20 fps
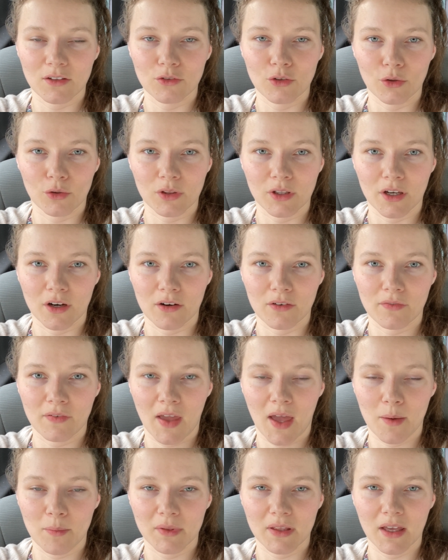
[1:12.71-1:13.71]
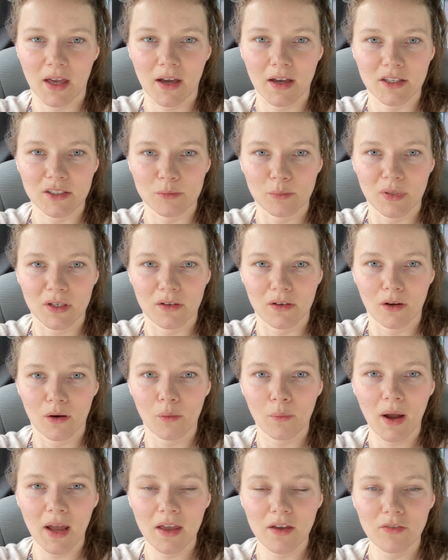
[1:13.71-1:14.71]
nuclear family, a husband and a
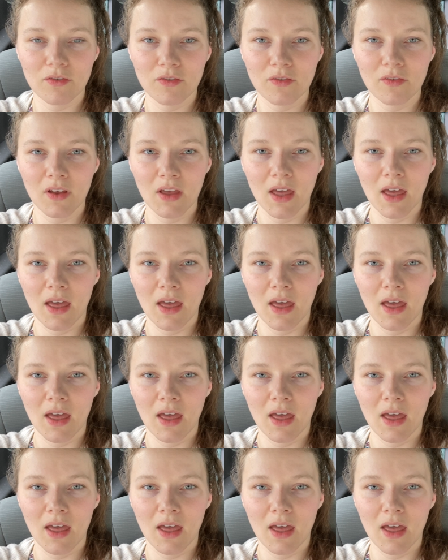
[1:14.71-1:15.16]
wife,